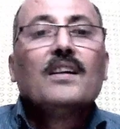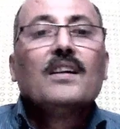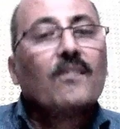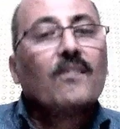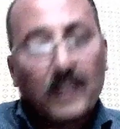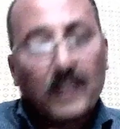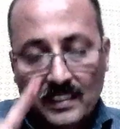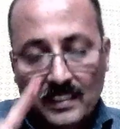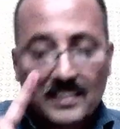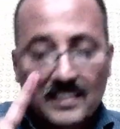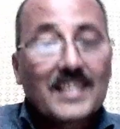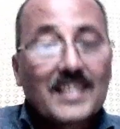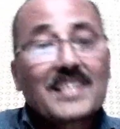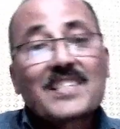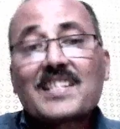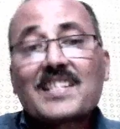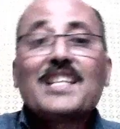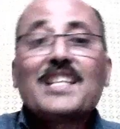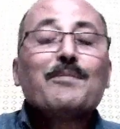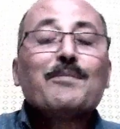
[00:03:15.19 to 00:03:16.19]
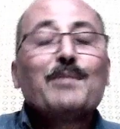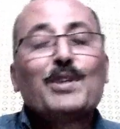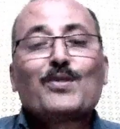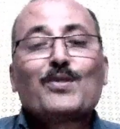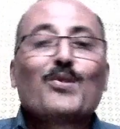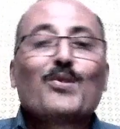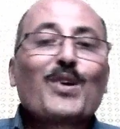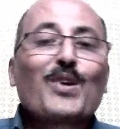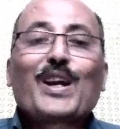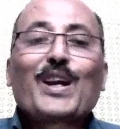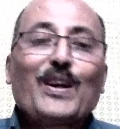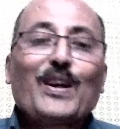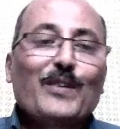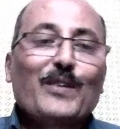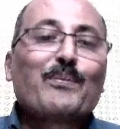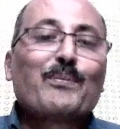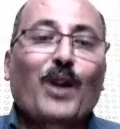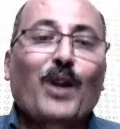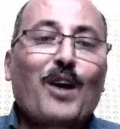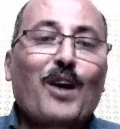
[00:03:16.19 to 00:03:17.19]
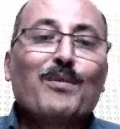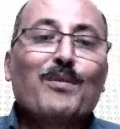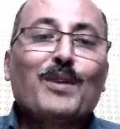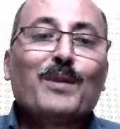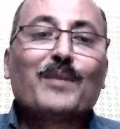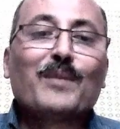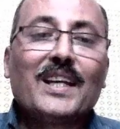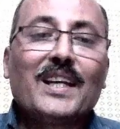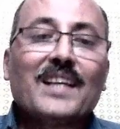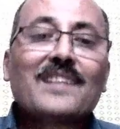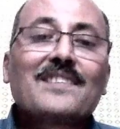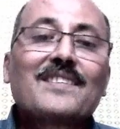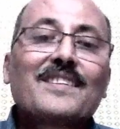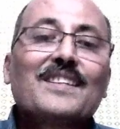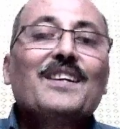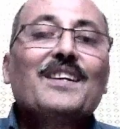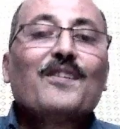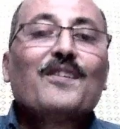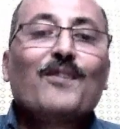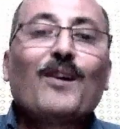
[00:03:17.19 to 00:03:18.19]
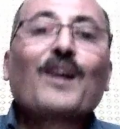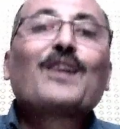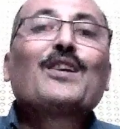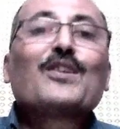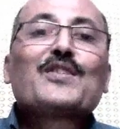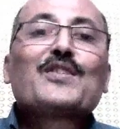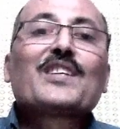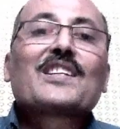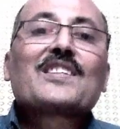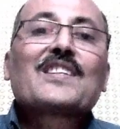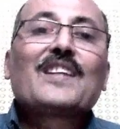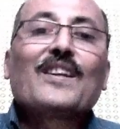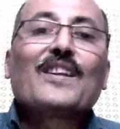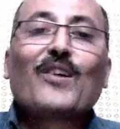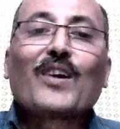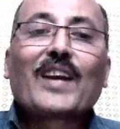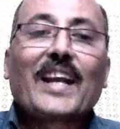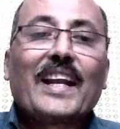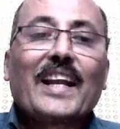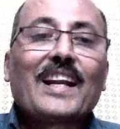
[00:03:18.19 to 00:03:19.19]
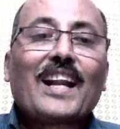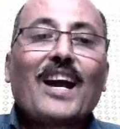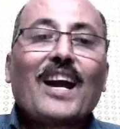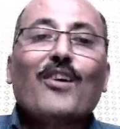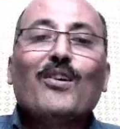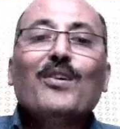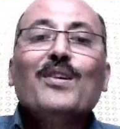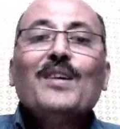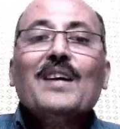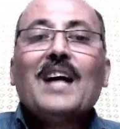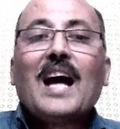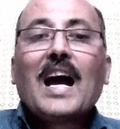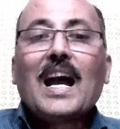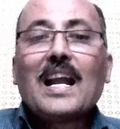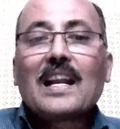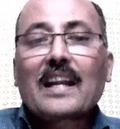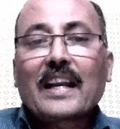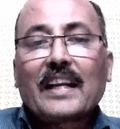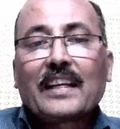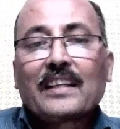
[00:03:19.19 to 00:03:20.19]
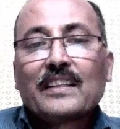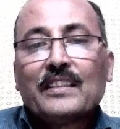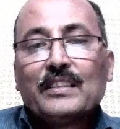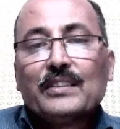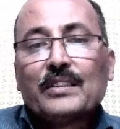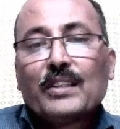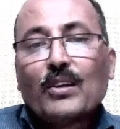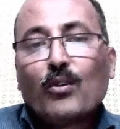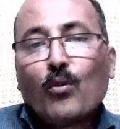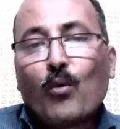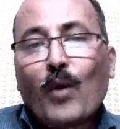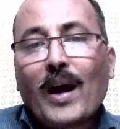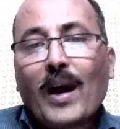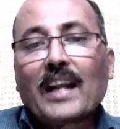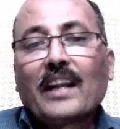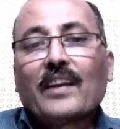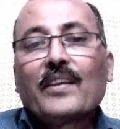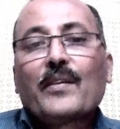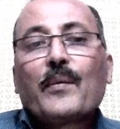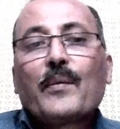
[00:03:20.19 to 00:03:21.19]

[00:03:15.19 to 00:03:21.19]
For 16 means okay, problemless. 1 to 16. Okay, now I'll write 1.